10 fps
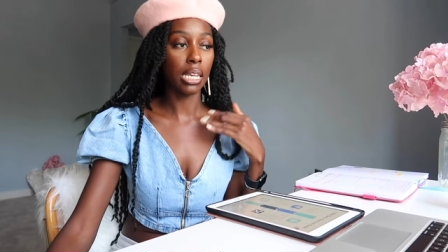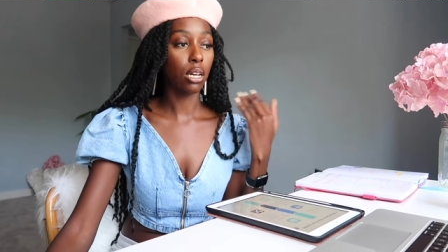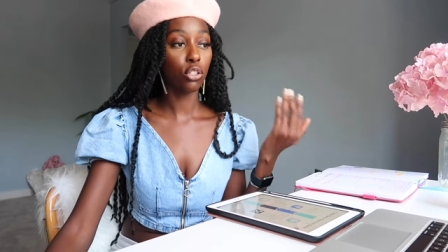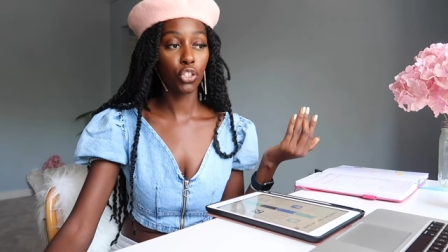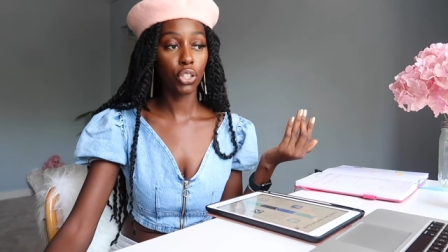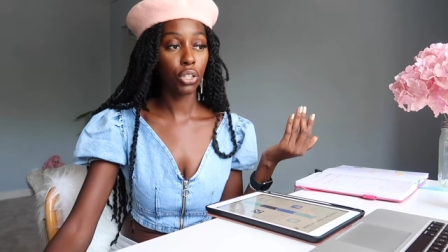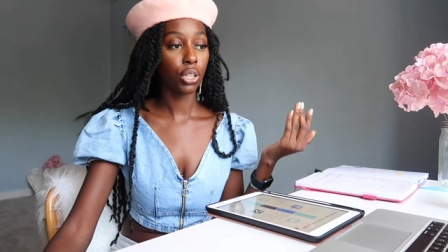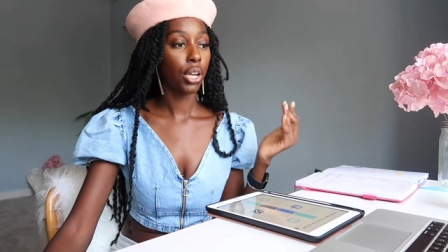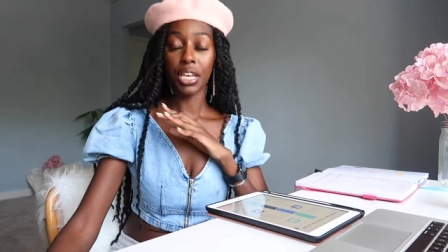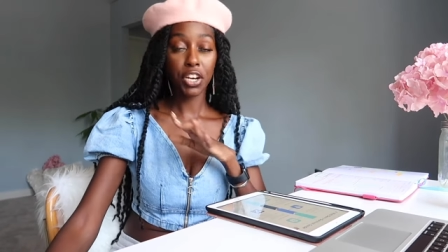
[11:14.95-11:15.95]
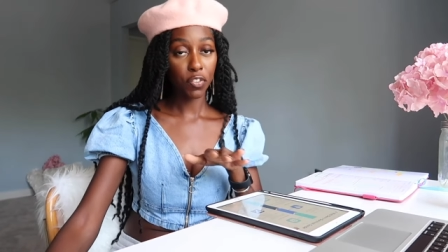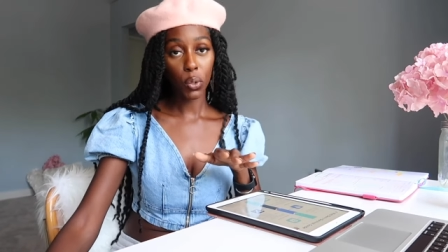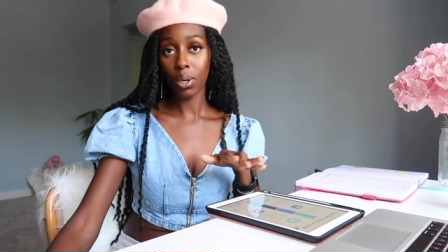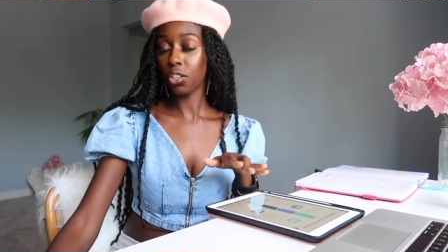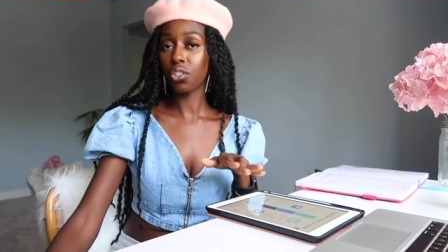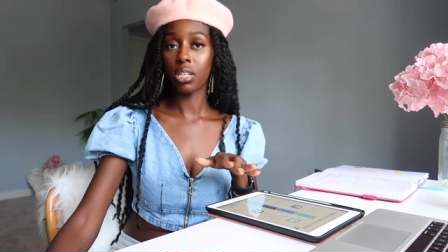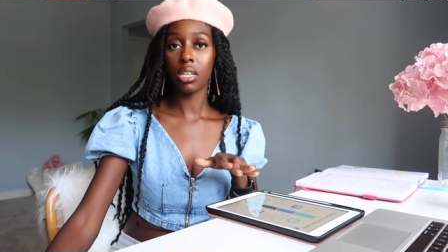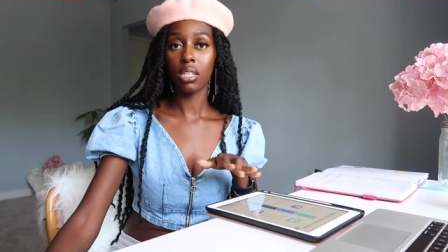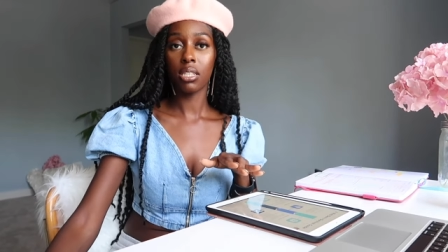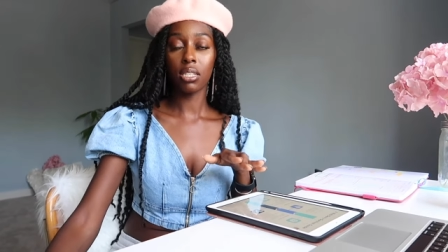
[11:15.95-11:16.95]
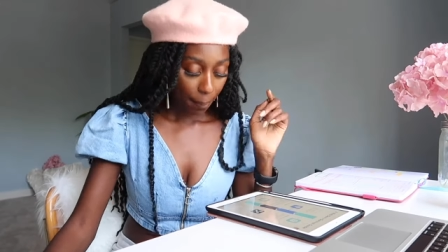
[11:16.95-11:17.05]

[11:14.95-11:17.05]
culture, interview questions.